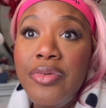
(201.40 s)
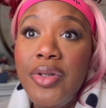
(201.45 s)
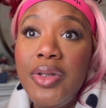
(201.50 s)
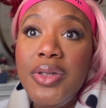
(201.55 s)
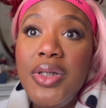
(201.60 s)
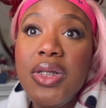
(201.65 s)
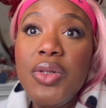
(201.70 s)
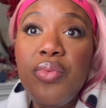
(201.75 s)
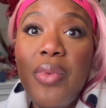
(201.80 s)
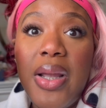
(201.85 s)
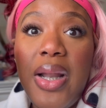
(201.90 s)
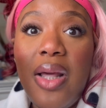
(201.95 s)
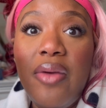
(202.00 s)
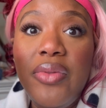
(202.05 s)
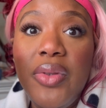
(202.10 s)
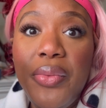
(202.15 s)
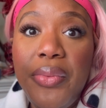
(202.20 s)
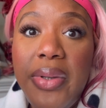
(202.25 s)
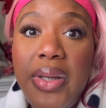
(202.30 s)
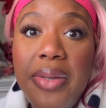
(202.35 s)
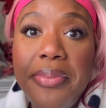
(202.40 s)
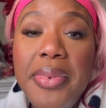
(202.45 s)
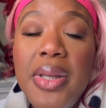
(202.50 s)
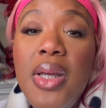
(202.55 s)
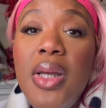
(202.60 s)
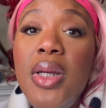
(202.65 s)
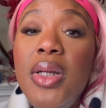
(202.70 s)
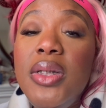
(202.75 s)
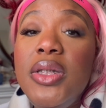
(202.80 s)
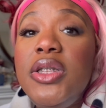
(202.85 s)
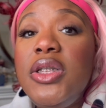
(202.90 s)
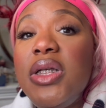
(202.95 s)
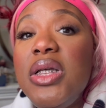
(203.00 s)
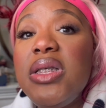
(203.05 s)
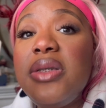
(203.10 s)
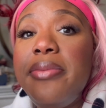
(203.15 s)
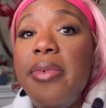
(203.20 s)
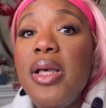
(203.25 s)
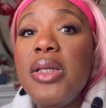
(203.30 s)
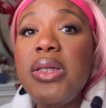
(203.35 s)
just right off the rip, she
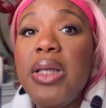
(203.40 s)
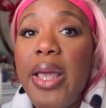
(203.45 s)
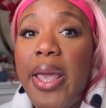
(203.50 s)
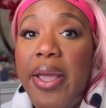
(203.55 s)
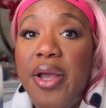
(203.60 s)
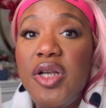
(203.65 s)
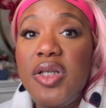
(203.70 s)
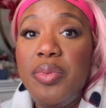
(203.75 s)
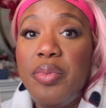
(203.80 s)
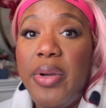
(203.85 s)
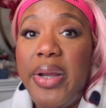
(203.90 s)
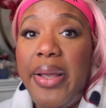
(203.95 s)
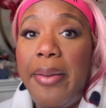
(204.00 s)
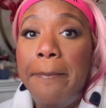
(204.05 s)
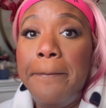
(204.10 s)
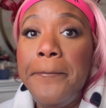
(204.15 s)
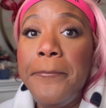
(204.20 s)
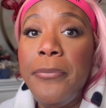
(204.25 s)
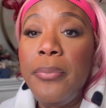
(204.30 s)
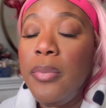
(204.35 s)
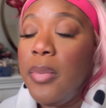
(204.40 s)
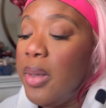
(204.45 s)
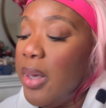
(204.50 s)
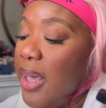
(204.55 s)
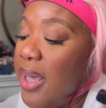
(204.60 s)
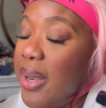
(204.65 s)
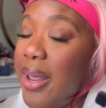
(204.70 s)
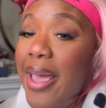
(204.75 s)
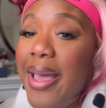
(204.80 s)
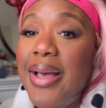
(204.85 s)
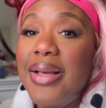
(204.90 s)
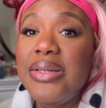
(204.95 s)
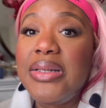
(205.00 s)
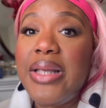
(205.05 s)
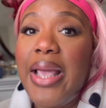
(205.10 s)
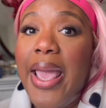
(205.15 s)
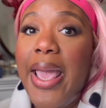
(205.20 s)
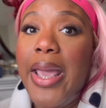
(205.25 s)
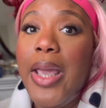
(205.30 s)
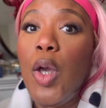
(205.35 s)
smells like hairspray. It has
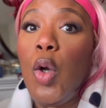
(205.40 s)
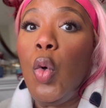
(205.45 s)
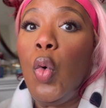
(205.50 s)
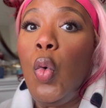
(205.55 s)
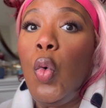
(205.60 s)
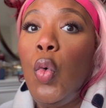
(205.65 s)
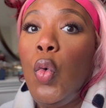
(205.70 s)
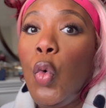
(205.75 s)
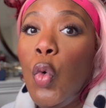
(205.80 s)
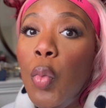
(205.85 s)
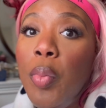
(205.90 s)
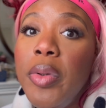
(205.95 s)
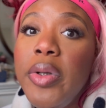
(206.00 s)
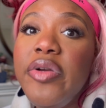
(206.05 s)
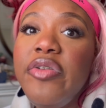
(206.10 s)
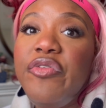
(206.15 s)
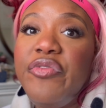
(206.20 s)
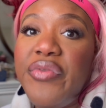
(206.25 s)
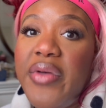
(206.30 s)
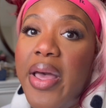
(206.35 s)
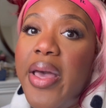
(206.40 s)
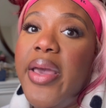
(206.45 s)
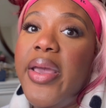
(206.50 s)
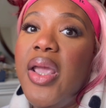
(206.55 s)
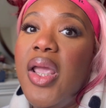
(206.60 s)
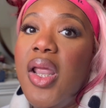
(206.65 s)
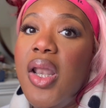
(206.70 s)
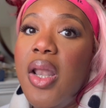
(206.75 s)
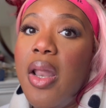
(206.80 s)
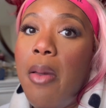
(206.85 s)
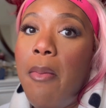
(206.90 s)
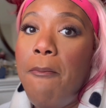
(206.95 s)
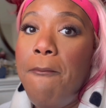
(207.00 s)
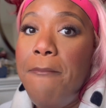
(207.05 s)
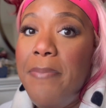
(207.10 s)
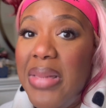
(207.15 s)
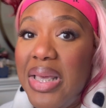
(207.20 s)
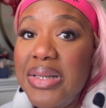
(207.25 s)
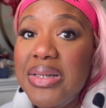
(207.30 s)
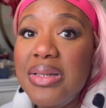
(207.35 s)
a uber fine
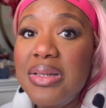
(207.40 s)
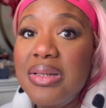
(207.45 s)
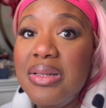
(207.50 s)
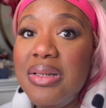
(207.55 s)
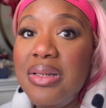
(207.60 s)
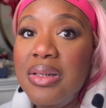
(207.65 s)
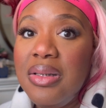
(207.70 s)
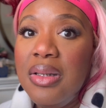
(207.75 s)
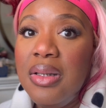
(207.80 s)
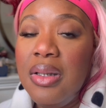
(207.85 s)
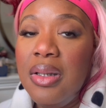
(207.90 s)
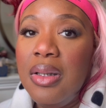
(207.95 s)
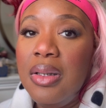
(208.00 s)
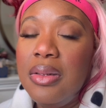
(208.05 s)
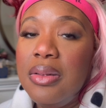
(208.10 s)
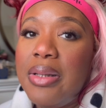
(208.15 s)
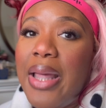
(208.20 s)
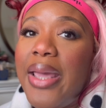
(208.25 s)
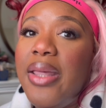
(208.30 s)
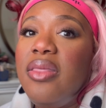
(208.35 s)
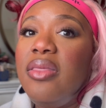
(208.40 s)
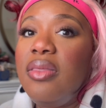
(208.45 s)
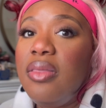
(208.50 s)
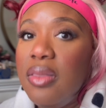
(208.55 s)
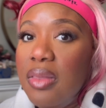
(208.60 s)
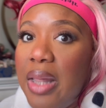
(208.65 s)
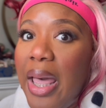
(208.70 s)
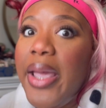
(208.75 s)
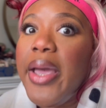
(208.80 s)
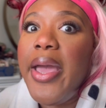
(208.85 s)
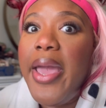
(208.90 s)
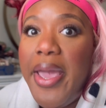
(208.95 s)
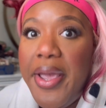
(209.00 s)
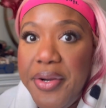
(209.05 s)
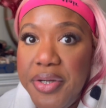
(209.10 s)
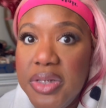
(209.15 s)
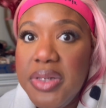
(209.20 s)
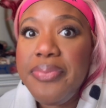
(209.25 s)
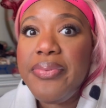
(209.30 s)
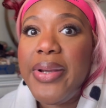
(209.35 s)
mist, like a
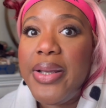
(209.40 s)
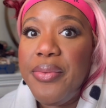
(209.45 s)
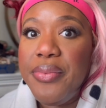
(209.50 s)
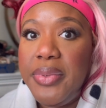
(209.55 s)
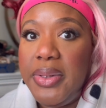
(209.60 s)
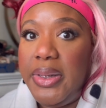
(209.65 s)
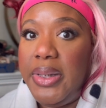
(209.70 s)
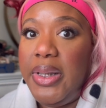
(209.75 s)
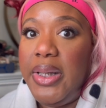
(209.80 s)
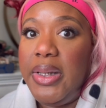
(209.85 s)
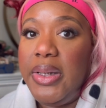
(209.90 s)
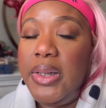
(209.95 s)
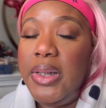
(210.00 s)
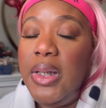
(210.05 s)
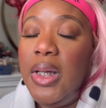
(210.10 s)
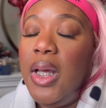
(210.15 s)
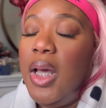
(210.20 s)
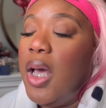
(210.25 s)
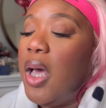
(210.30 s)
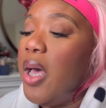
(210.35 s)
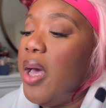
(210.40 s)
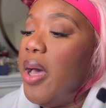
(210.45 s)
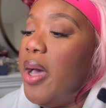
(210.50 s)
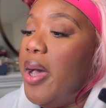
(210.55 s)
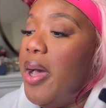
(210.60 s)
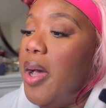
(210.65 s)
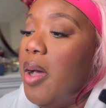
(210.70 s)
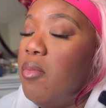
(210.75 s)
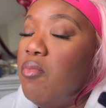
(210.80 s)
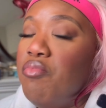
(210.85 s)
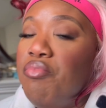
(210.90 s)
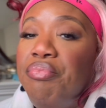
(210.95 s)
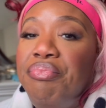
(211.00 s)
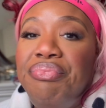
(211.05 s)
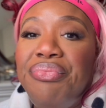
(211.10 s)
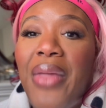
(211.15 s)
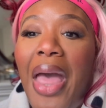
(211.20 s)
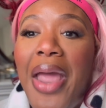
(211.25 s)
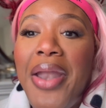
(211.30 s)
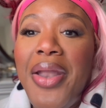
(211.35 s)
hairspray would.
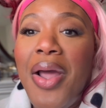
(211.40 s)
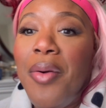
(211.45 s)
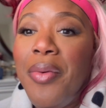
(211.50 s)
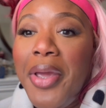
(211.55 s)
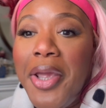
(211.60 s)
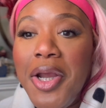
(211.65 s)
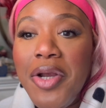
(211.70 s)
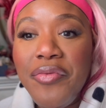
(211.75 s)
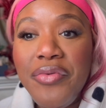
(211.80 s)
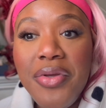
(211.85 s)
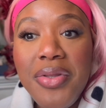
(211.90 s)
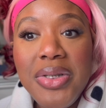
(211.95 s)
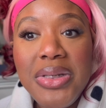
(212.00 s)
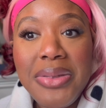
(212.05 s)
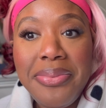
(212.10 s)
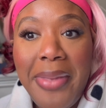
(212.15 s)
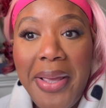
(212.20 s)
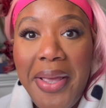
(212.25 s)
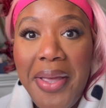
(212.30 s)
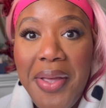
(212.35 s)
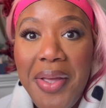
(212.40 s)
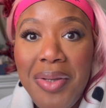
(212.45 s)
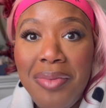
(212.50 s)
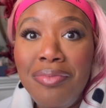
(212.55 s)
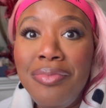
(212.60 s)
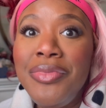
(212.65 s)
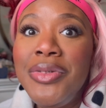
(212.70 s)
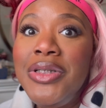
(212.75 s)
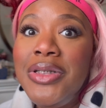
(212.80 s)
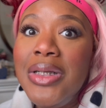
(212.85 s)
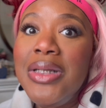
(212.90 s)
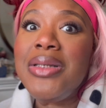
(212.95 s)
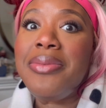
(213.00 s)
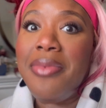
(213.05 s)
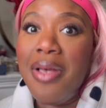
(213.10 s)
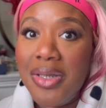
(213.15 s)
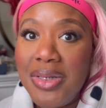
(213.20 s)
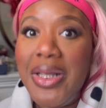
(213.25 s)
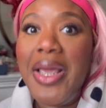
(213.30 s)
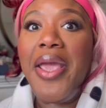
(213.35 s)
I don't care for the smell. She
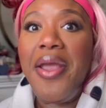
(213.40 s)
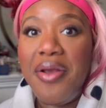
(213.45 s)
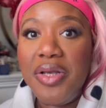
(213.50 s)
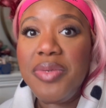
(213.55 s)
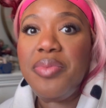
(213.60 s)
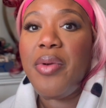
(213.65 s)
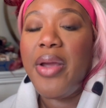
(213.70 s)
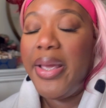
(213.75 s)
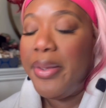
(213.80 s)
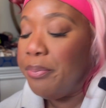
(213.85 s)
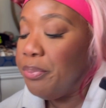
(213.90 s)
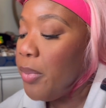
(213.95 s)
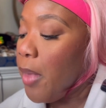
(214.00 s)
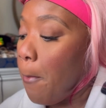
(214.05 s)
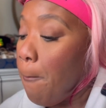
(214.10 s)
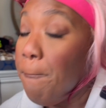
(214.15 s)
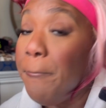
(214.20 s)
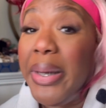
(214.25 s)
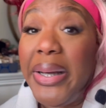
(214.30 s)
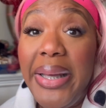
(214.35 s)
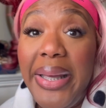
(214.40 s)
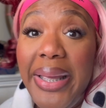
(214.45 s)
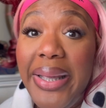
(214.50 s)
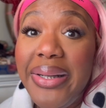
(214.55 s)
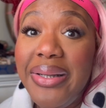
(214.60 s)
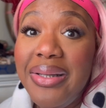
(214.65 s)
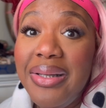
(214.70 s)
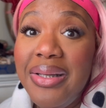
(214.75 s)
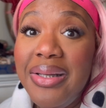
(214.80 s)
smells like hairspray. But